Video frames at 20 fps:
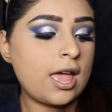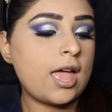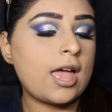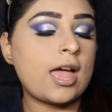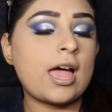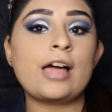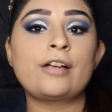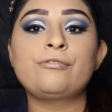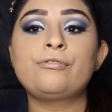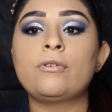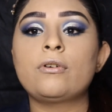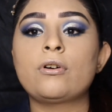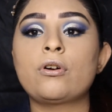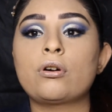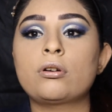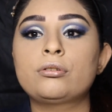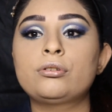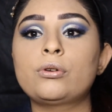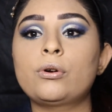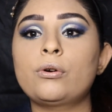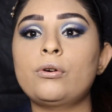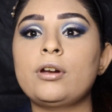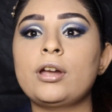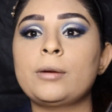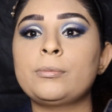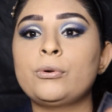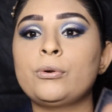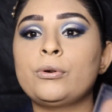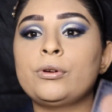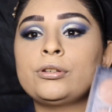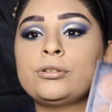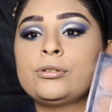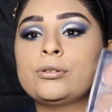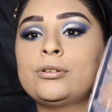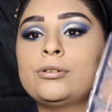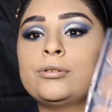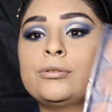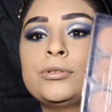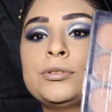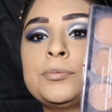and for contour I'm going to
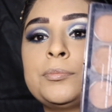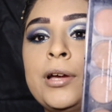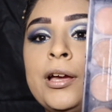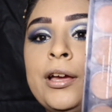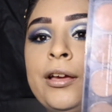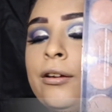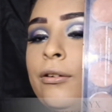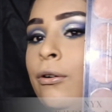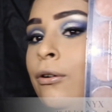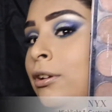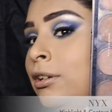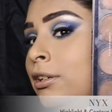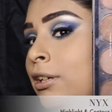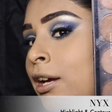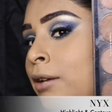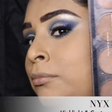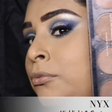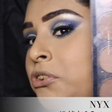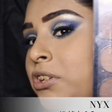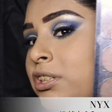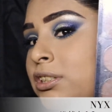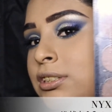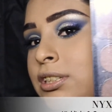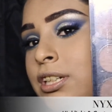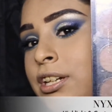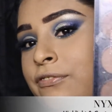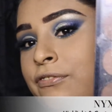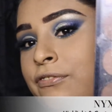use my all-time trusty and